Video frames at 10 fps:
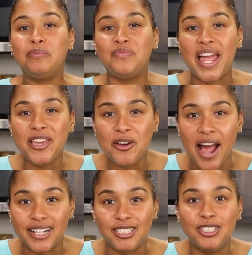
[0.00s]
thank you
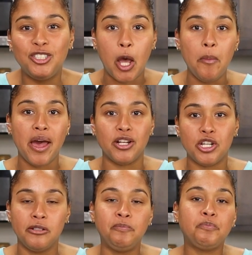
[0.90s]
guys so much
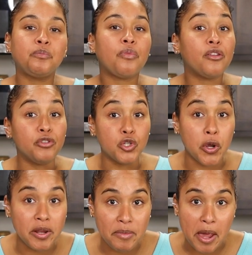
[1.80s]
for
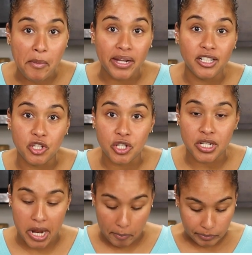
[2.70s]
joining me in my kitchen
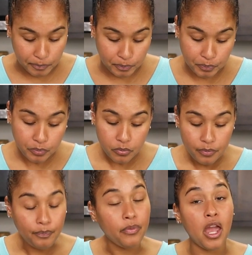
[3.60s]
today.
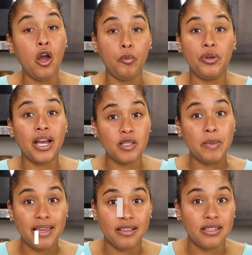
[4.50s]
I hope you guys
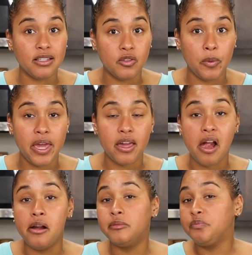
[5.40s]
make this week.
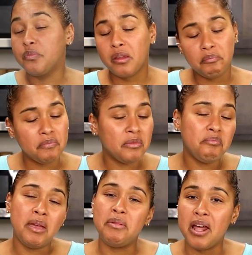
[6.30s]

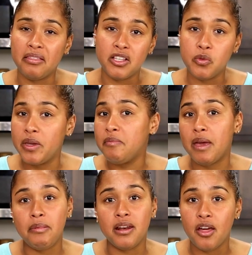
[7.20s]
Maybe not this week,
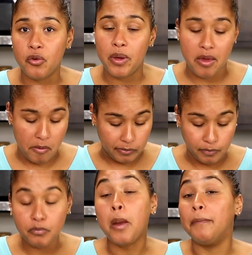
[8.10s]
maybe another week,
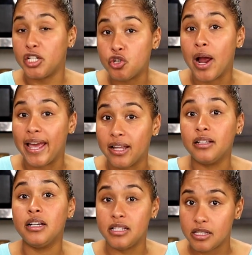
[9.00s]
but try it
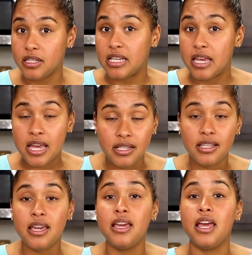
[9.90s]
because it's
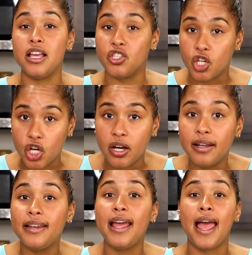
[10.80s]
easy, it's
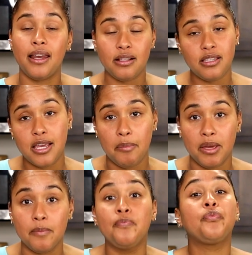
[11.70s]
good, and it's yummy.
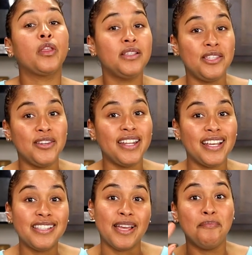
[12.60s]
See you again
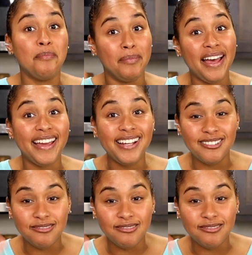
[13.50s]
next time. Bye.